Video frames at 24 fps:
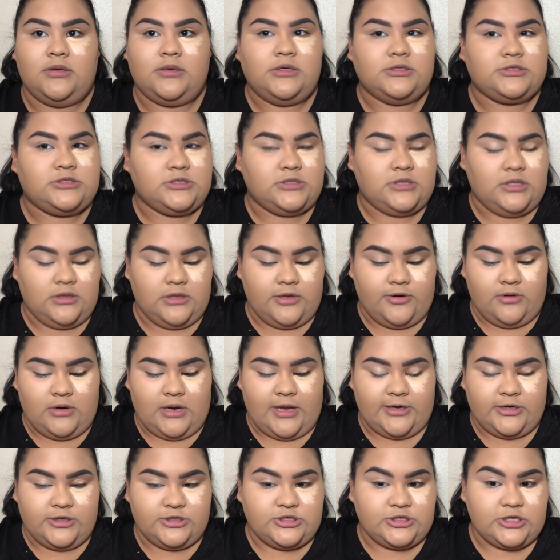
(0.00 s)
It's in a little
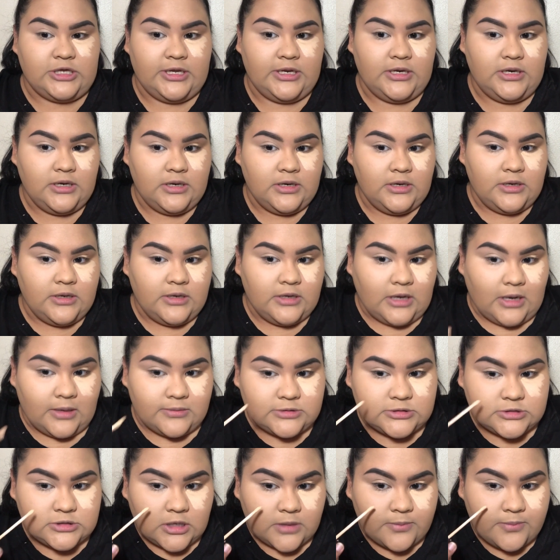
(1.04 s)
lighter shade.
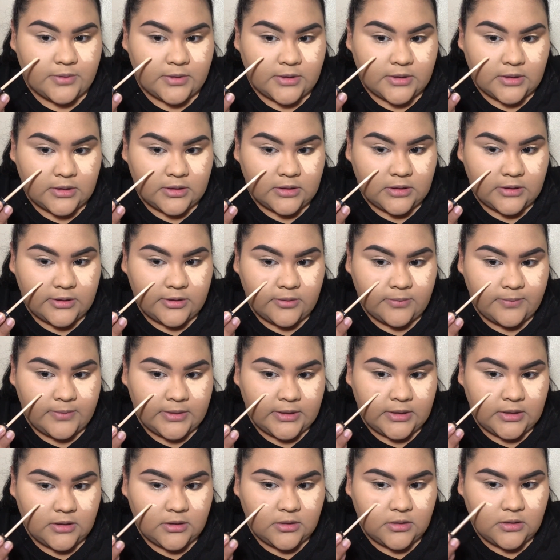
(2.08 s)
I'm just gonna put a little
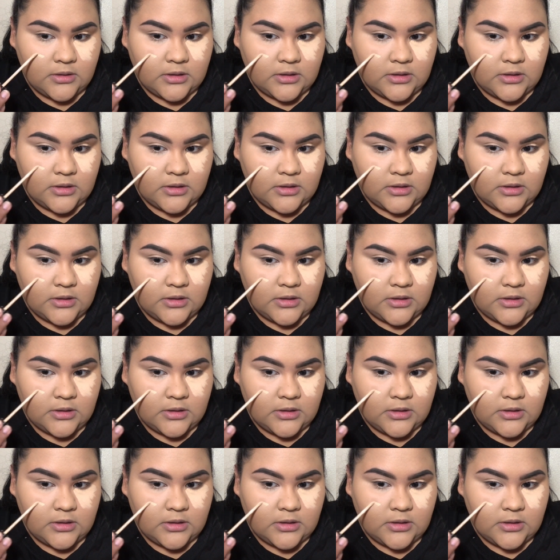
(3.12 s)
bit